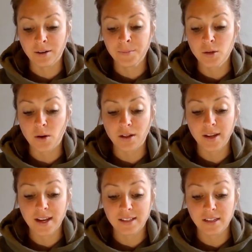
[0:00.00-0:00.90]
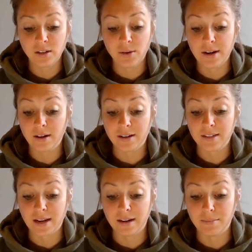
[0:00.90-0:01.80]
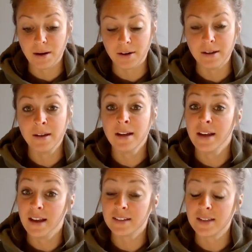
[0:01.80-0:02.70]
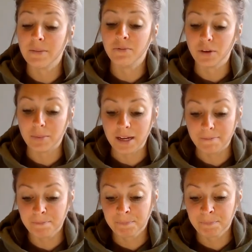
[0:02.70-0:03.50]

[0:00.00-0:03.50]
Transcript: so all the kids in the grade are excited about it, except for me.